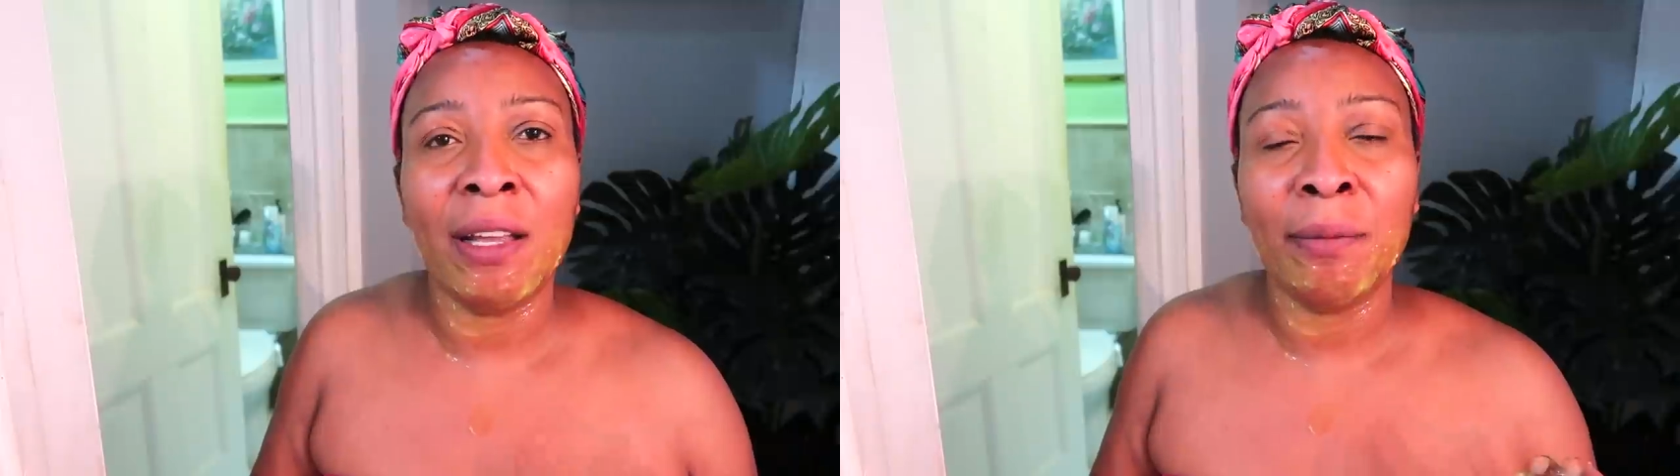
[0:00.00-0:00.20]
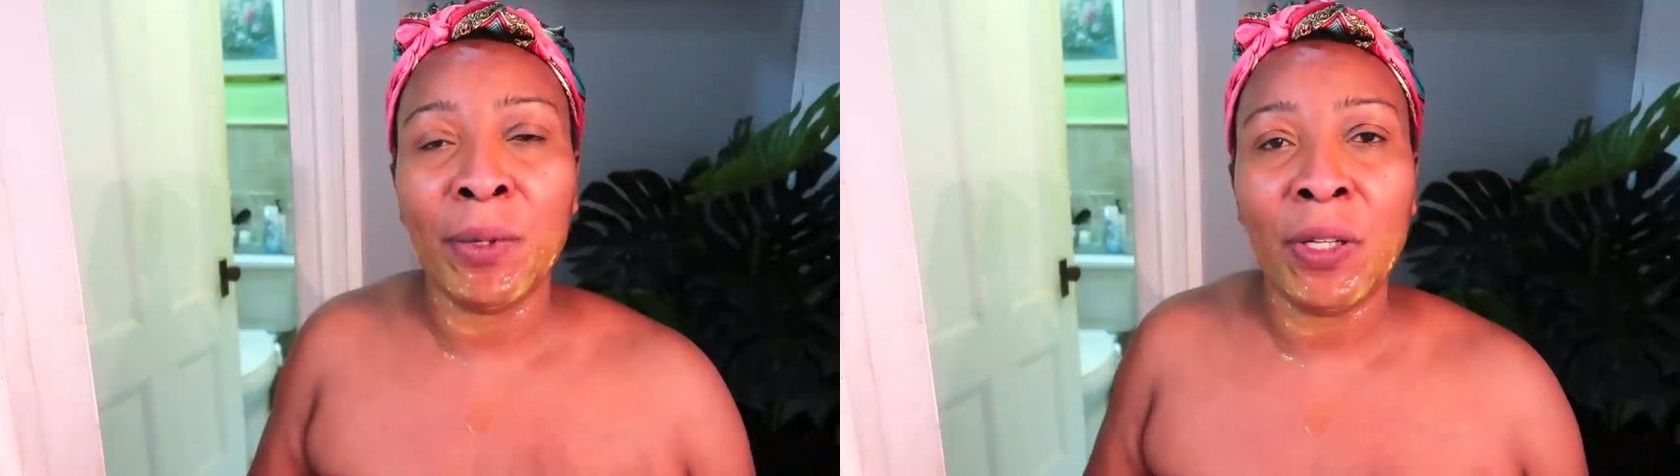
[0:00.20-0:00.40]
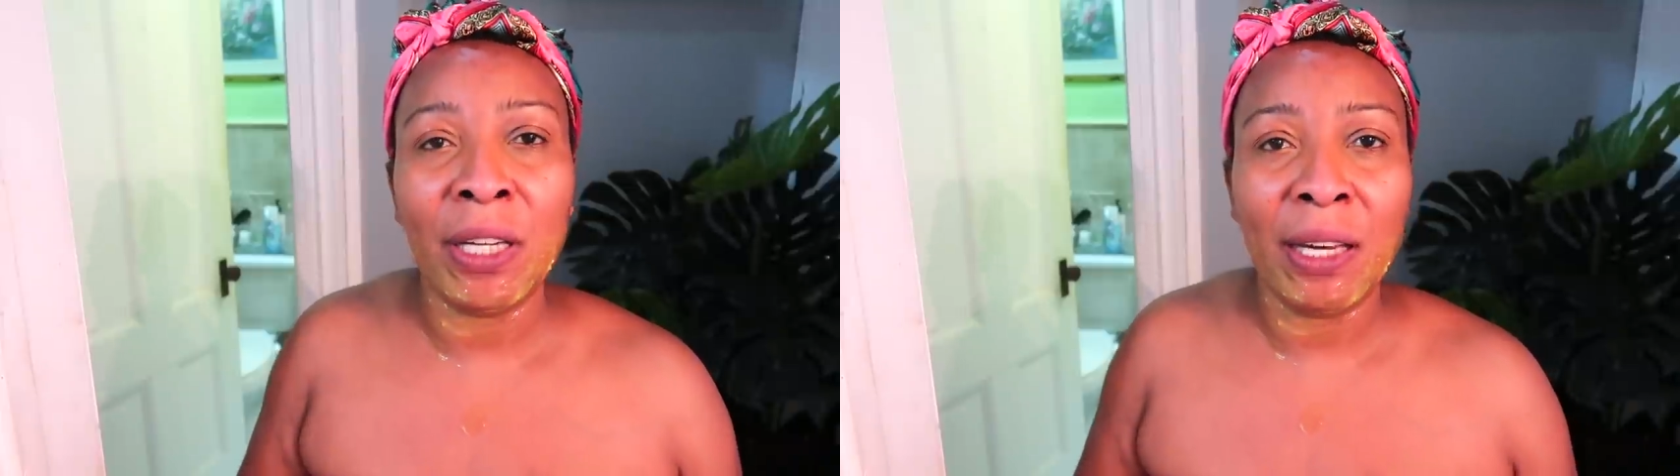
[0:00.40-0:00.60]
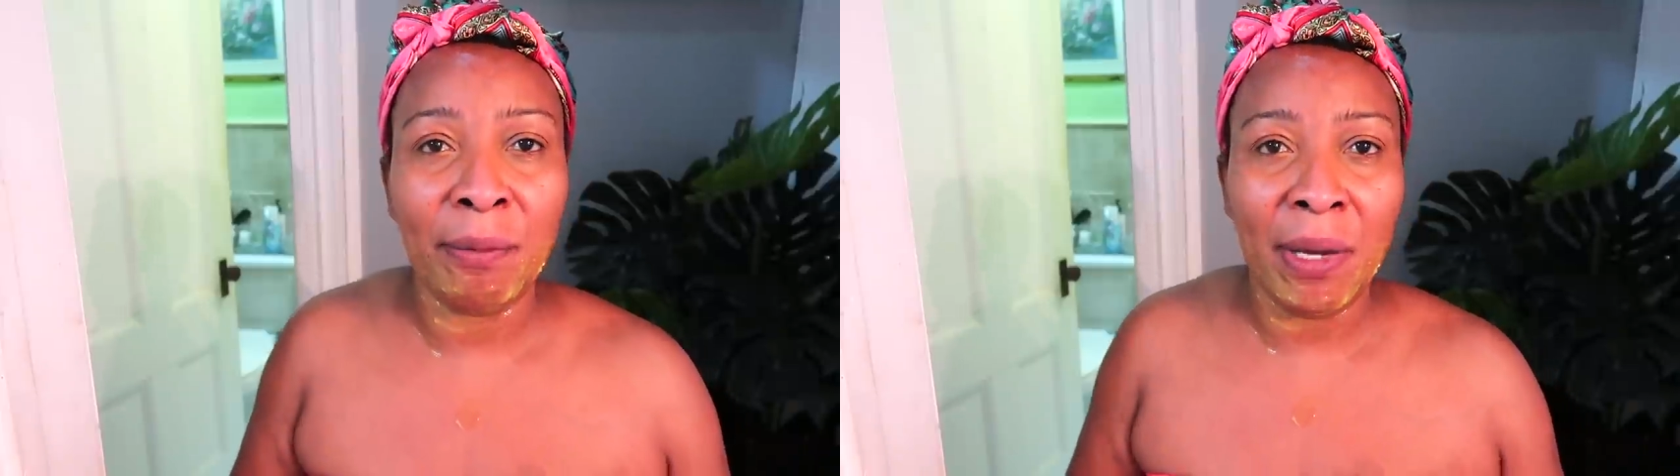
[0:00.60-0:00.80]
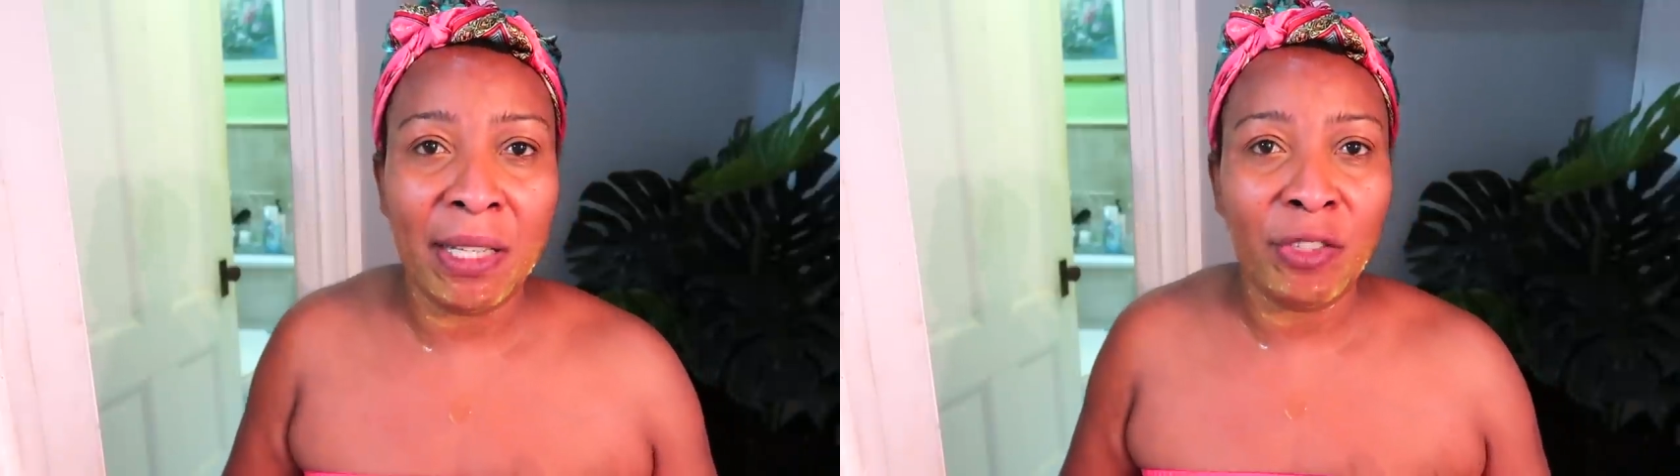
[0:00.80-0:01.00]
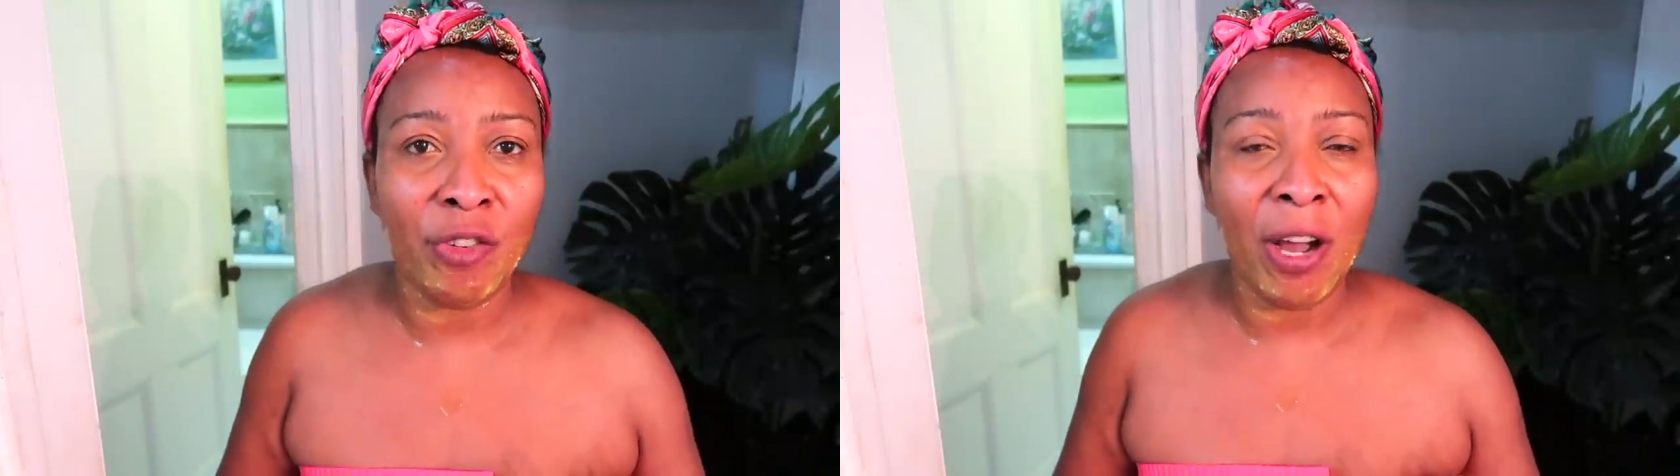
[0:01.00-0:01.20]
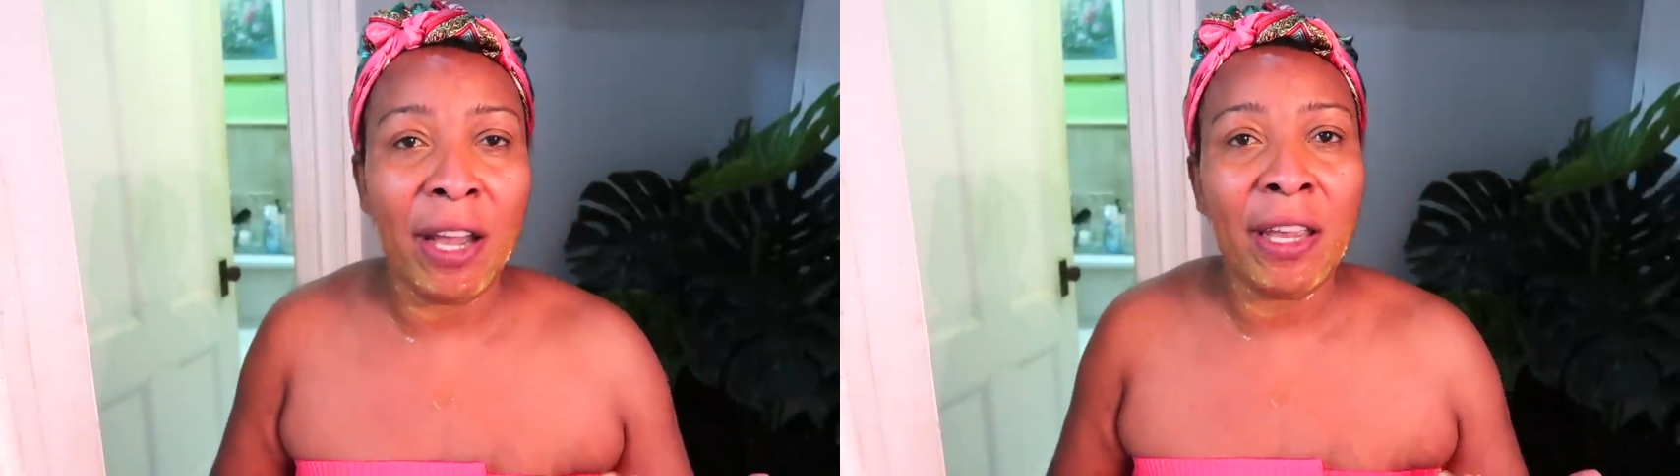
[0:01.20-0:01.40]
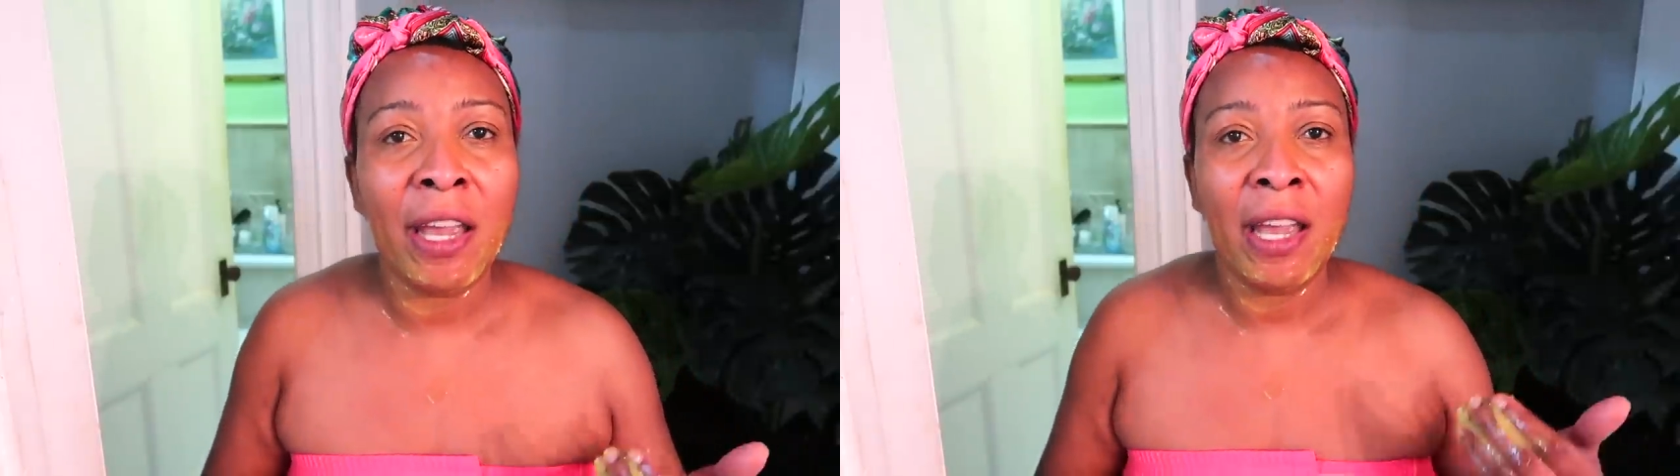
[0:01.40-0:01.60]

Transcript: I'm going to let mine dry.